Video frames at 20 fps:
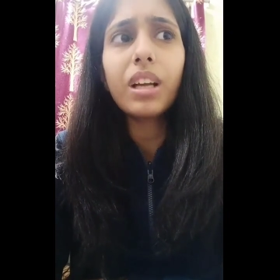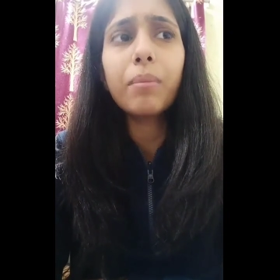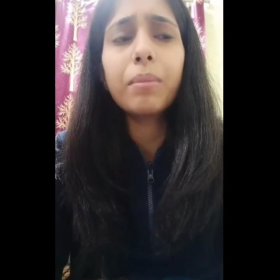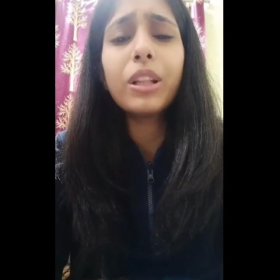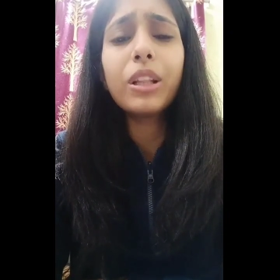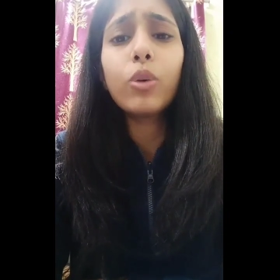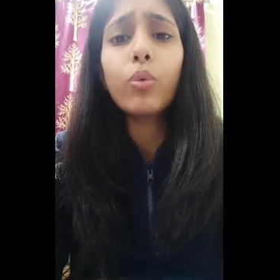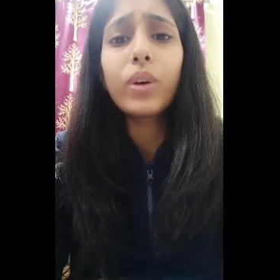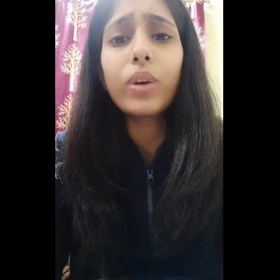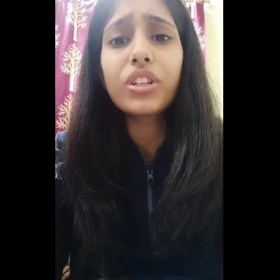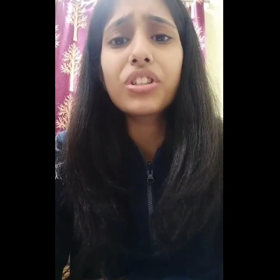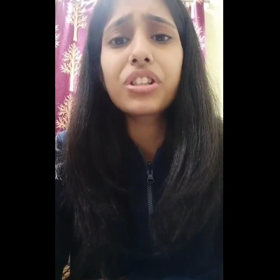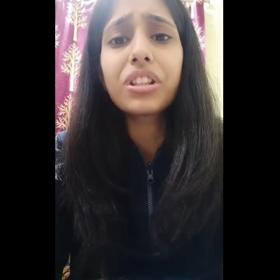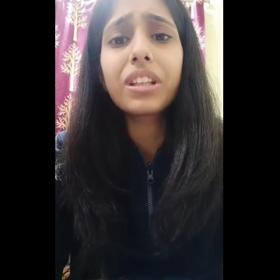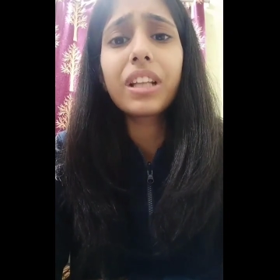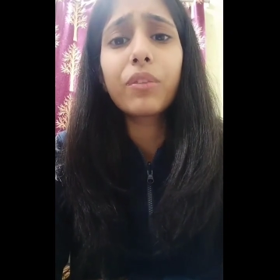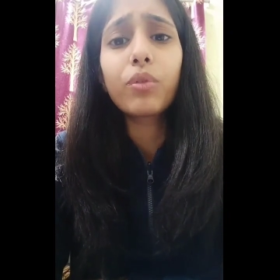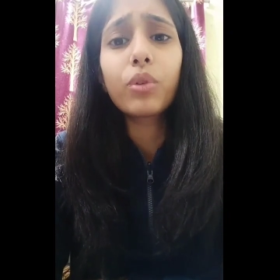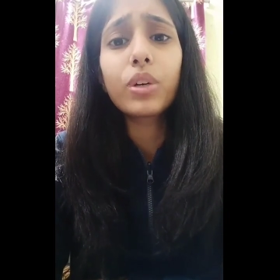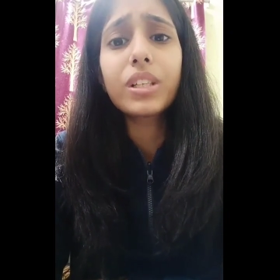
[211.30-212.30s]
But the question
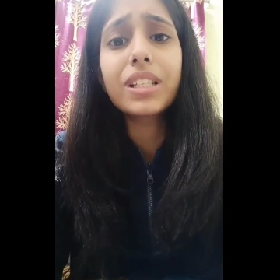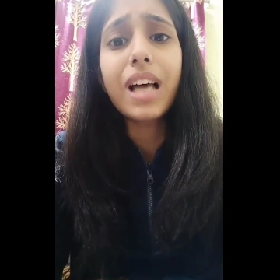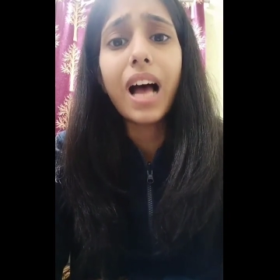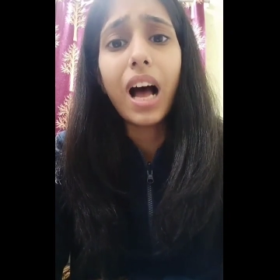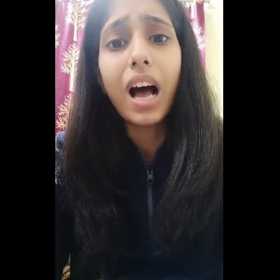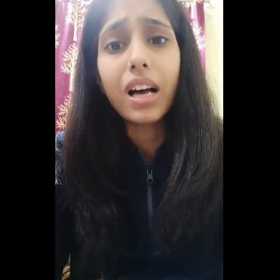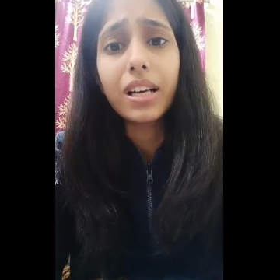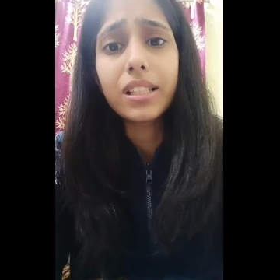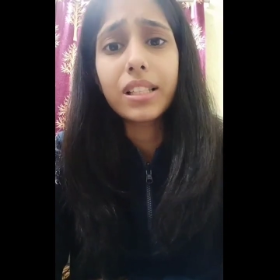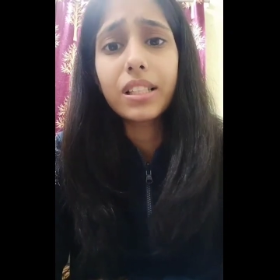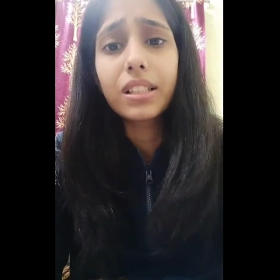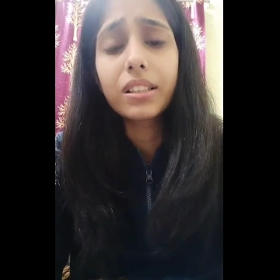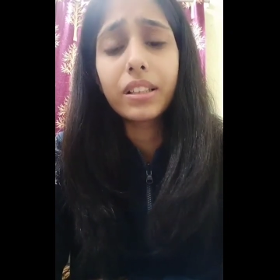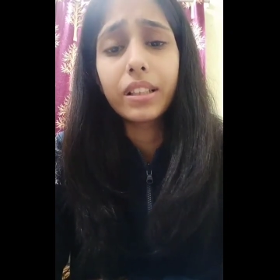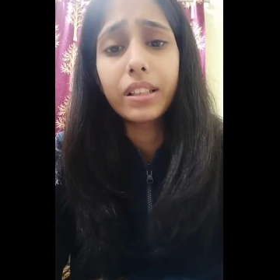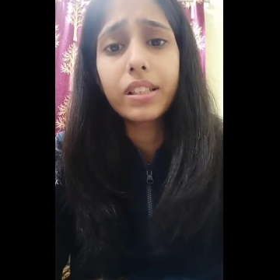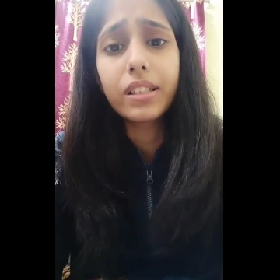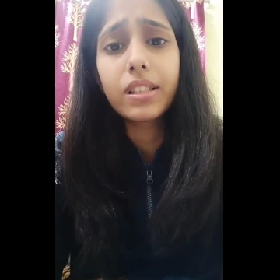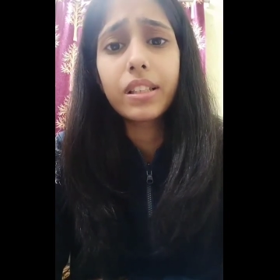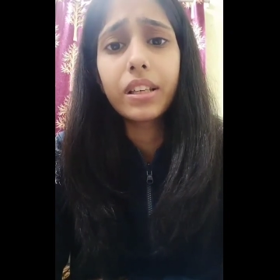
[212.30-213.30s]
that was asked
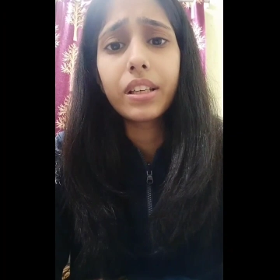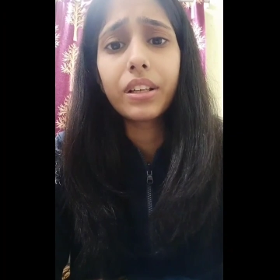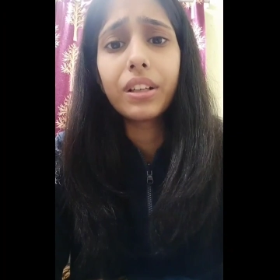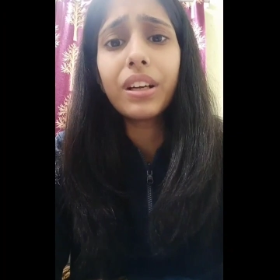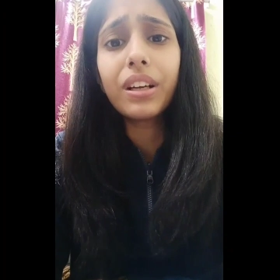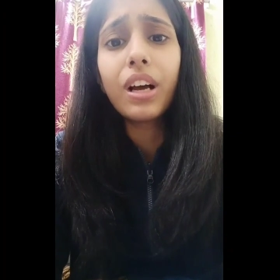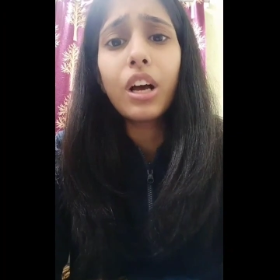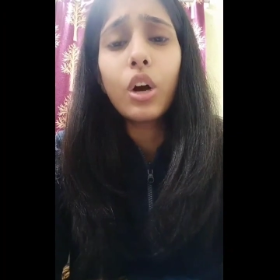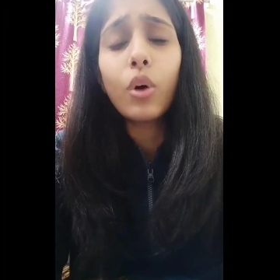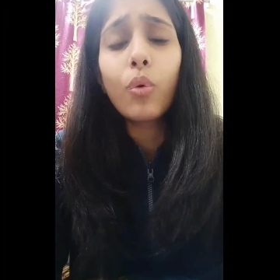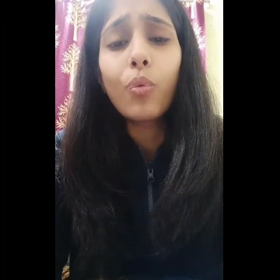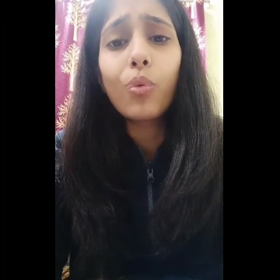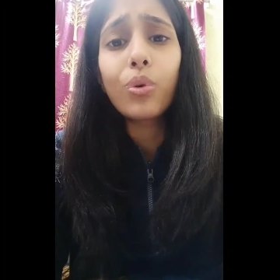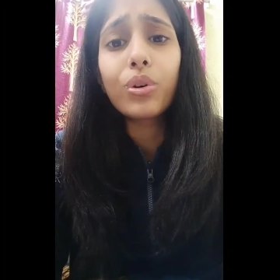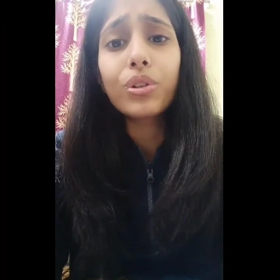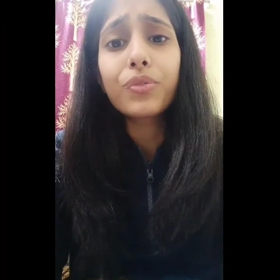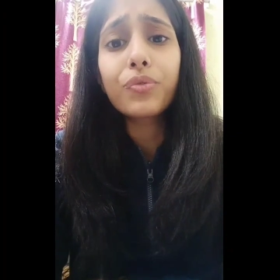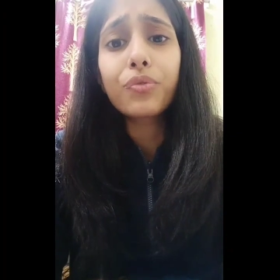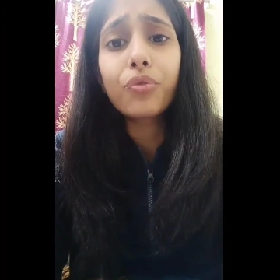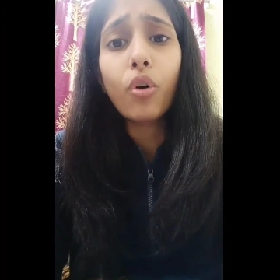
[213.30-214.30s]
this year
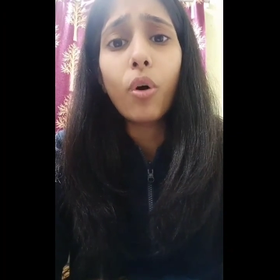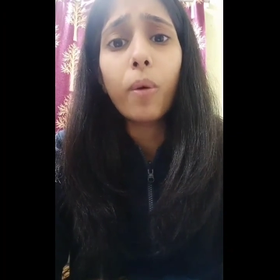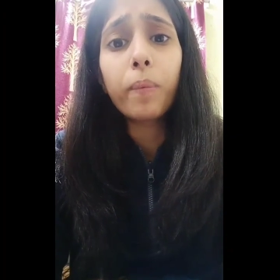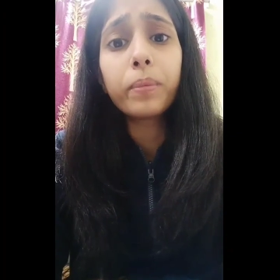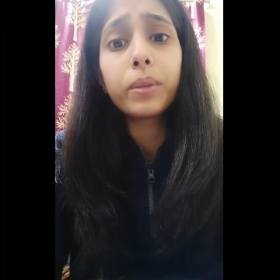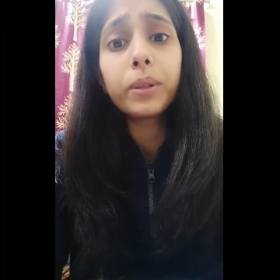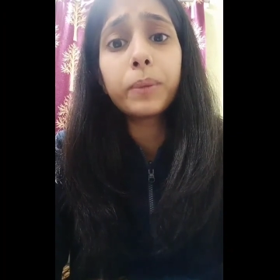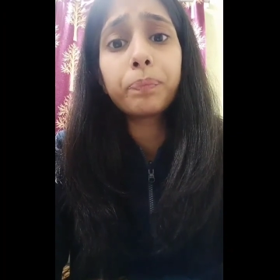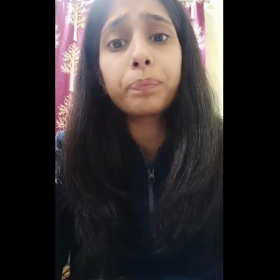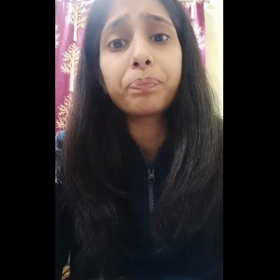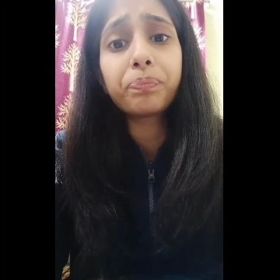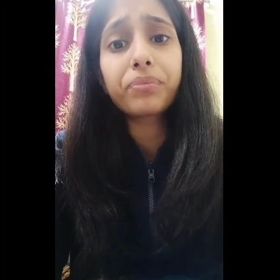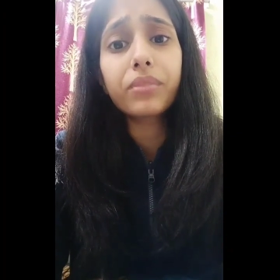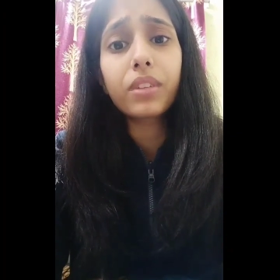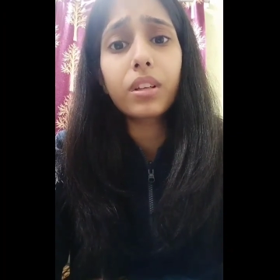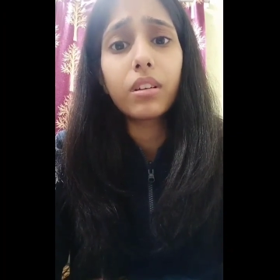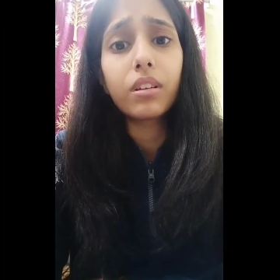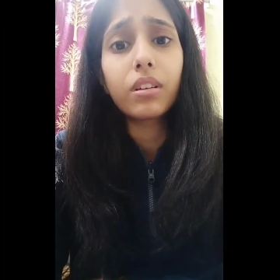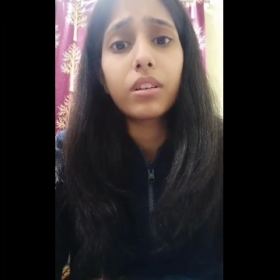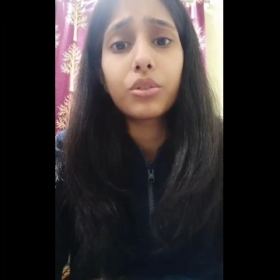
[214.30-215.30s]
was from
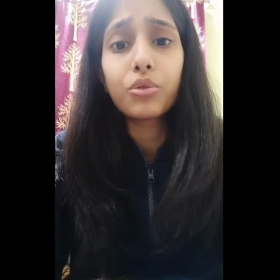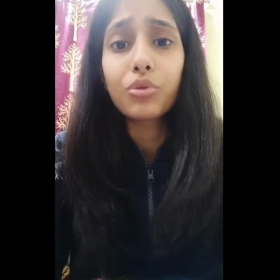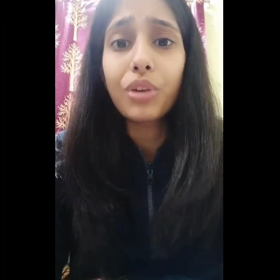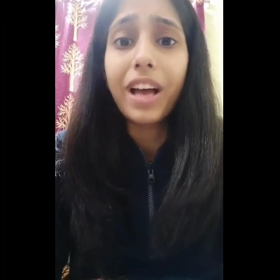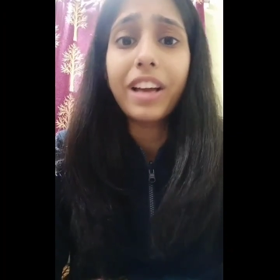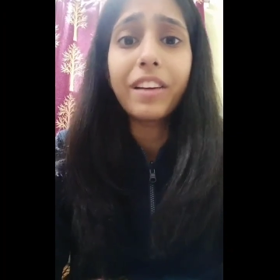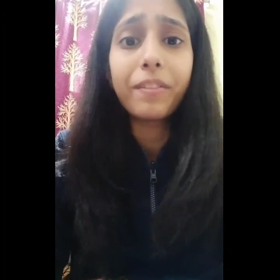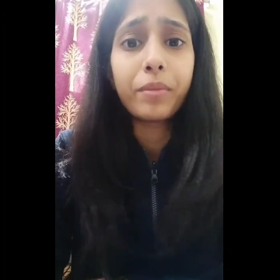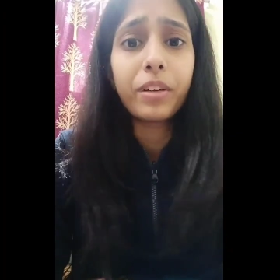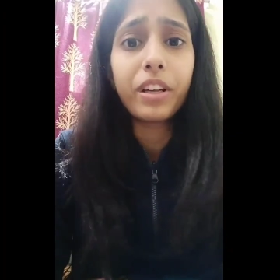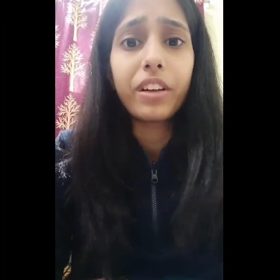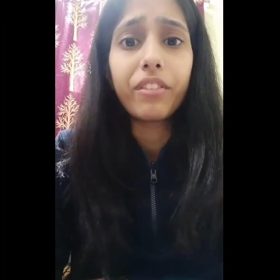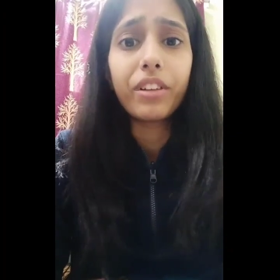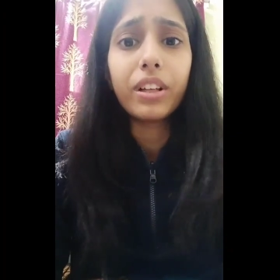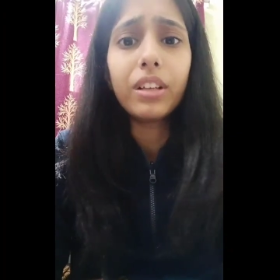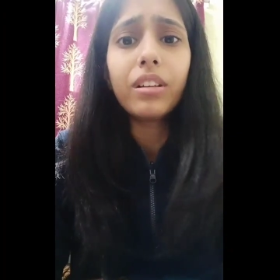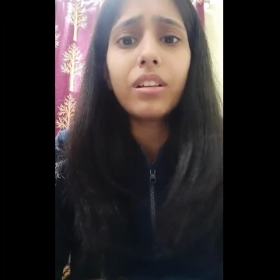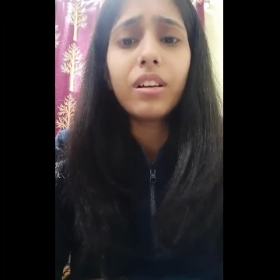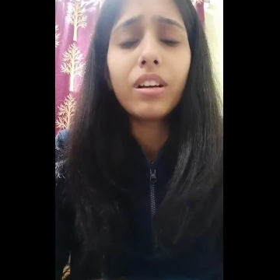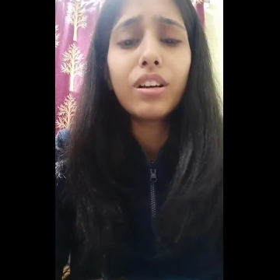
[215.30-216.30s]
tribe
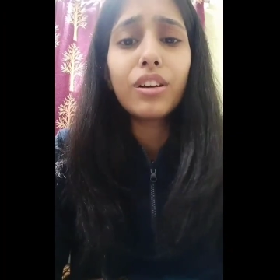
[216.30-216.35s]
level.